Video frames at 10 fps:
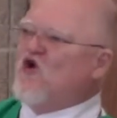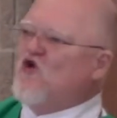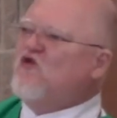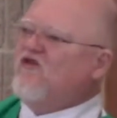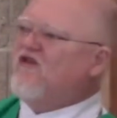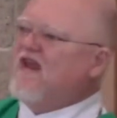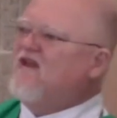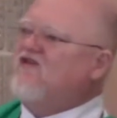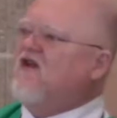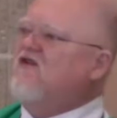whose
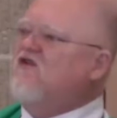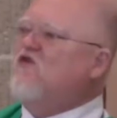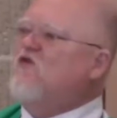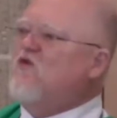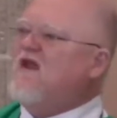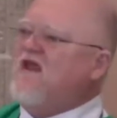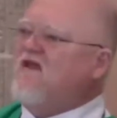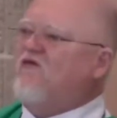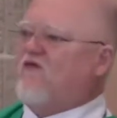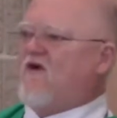teachings do
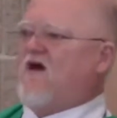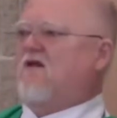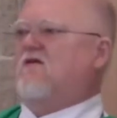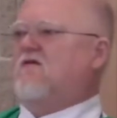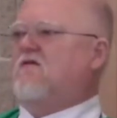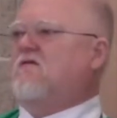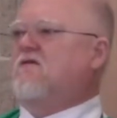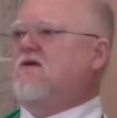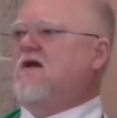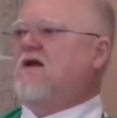we follow
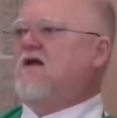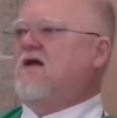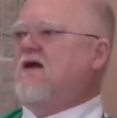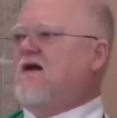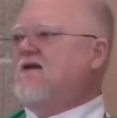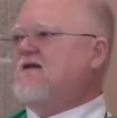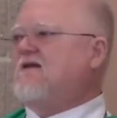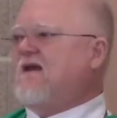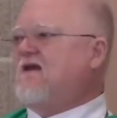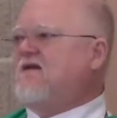on a
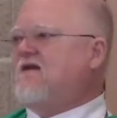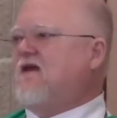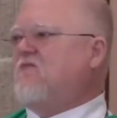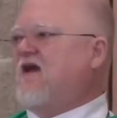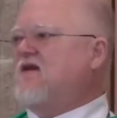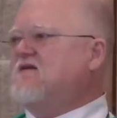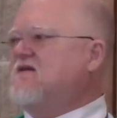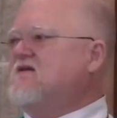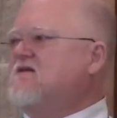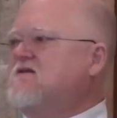day-to-day
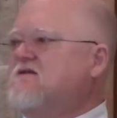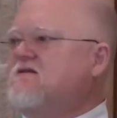basis?